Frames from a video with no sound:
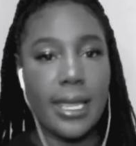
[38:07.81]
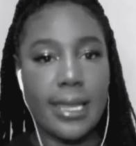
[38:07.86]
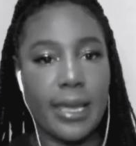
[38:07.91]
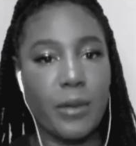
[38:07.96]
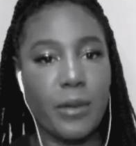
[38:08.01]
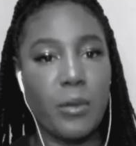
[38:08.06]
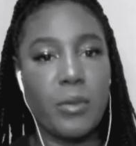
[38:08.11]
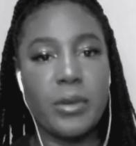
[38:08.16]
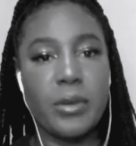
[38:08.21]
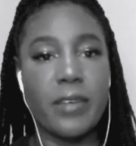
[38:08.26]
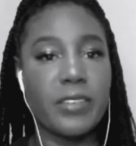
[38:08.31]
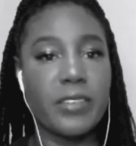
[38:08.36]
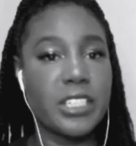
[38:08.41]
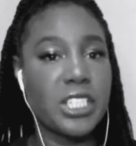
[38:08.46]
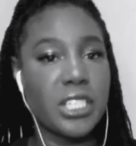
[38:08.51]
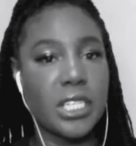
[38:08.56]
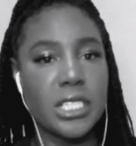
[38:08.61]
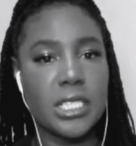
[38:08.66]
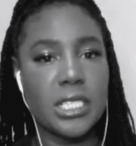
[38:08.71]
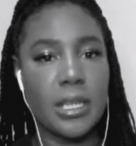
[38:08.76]
Like we would never
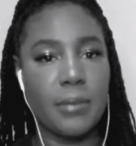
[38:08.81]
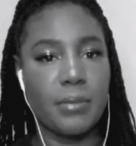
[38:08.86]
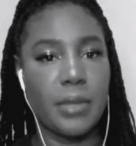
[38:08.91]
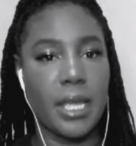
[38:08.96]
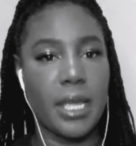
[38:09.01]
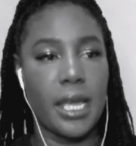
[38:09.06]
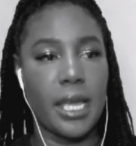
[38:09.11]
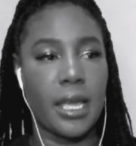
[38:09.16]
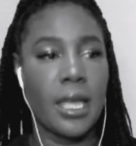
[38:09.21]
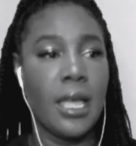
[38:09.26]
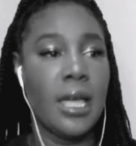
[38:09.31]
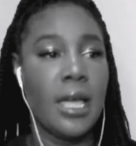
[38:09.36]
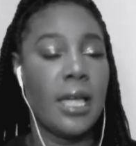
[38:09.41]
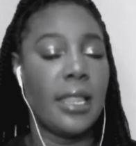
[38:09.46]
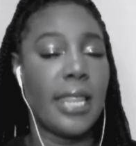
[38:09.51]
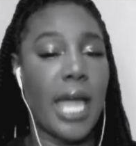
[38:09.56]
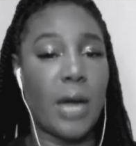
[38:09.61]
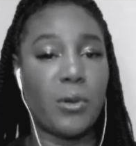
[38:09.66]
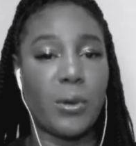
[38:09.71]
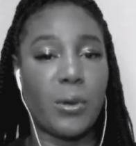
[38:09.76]
share something
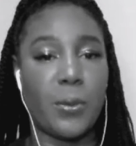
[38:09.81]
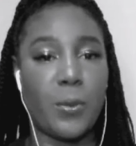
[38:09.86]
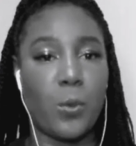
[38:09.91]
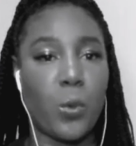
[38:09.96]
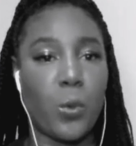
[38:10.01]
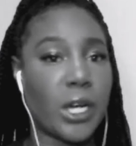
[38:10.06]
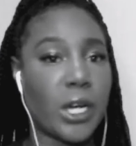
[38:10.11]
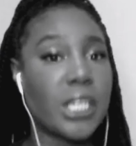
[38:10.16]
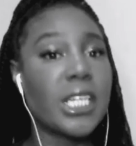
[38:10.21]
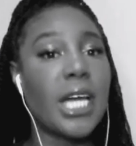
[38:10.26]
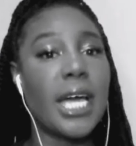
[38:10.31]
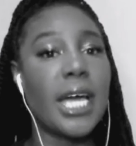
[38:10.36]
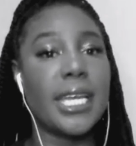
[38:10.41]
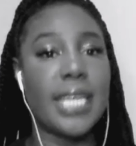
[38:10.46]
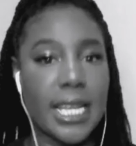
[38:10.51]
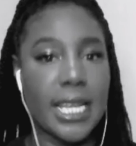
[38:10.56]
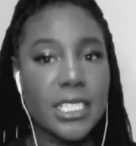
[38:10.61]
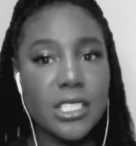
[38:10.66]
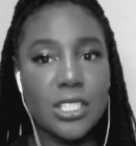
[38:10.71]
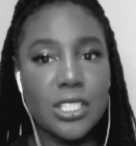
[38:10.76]
that would work
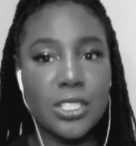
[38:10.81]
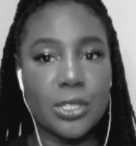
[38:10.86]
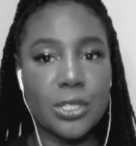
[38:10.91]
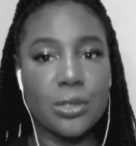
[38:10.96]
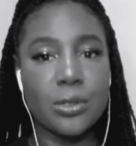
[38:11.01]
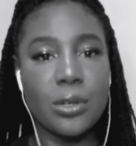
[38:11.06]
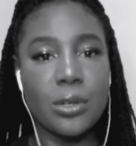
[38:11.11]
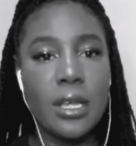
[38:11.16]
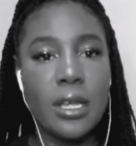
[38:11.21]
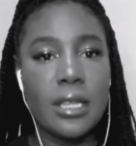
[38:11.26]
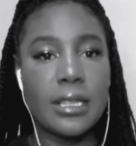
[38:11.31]
against you.